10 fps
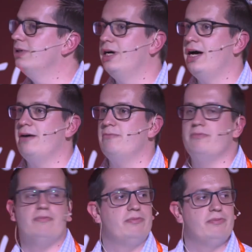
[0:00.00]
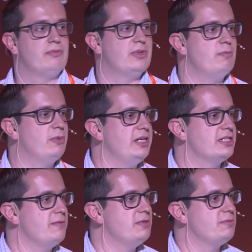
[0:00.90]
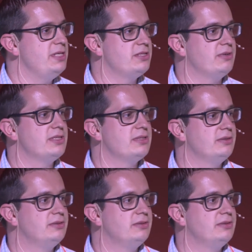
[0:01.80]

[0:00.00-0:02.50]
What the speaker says: then please come and speak to us.